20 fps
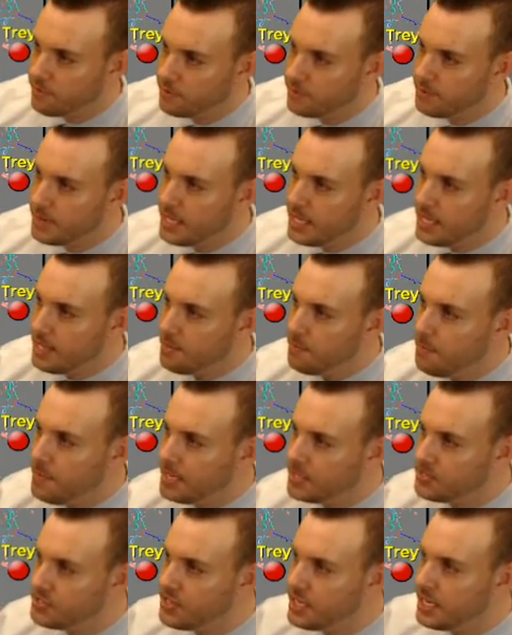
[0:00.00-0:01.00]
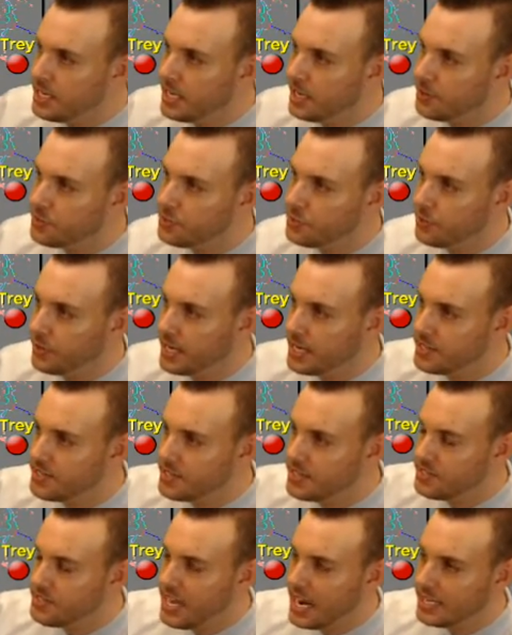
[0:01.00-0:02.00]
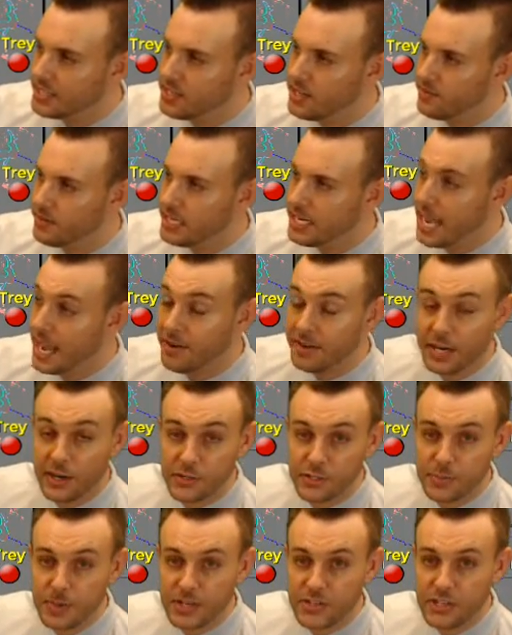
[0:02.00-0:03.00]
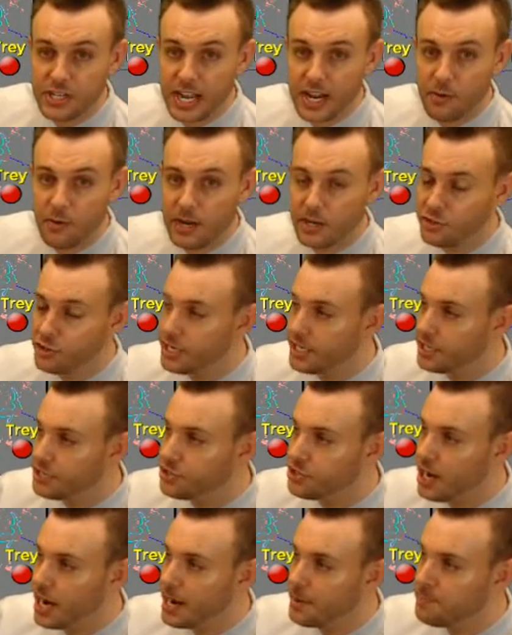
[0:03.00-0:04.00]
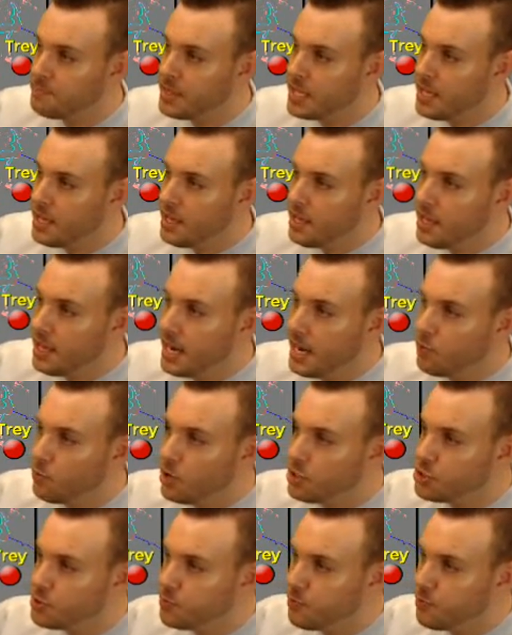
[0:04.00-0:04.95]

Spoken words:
of them mixed in here. So again, as this activity down here, especially down around Chickasha and Rush